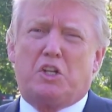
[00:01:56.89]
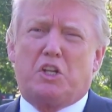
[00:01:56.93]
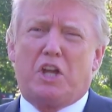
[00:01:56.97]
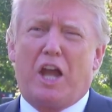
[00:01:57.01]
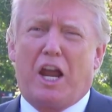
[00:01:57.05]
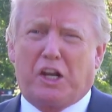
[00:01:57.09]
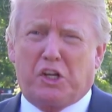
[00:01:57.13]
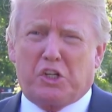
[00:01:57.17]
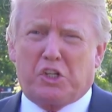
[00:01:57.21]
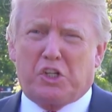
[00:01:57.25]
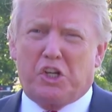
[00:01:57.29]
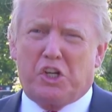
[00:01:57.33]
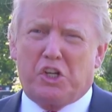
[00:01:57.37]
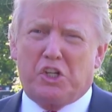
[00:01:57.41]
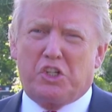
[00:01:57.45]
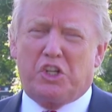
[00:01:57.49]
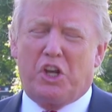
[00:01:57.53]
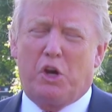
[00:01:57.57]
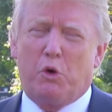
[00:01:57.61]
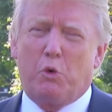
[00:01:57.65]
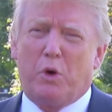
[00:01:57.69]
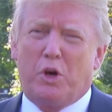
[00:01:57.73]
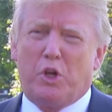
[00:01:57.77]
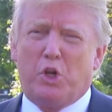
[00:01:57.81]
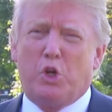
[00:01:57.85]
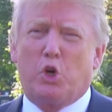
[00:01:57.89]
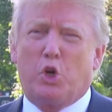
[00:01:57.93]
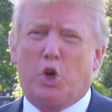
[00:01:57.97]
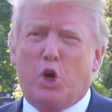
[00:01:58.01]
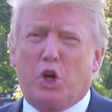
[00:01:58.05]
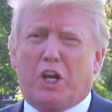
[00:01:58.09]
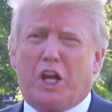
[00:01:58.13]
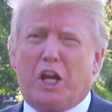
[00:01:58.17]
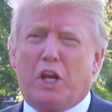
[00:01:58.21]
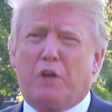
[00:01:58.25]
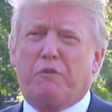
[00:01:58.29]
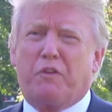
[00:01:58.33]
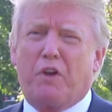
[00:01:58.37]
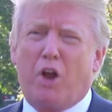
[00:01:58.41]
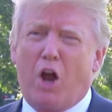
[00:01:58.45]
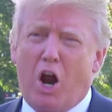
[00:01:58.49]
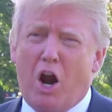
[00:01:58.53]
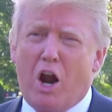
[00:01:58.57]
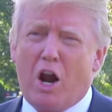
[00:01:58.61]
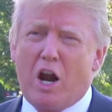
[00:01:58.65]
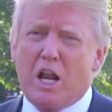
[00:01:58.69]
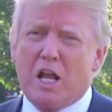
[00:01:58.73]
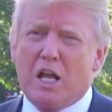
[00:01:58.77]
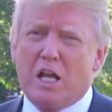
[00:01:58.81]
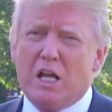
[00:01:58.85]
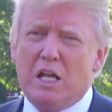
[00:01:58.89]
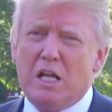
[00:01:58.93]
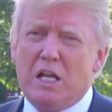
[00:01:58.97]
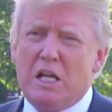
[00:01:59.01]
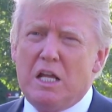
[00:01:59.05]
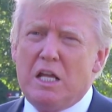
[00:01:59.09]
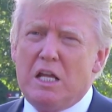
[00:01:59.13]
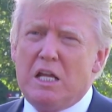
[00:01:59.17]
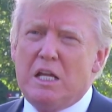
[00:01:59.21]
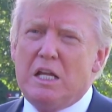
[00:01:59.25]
Texas and when you look at Florida,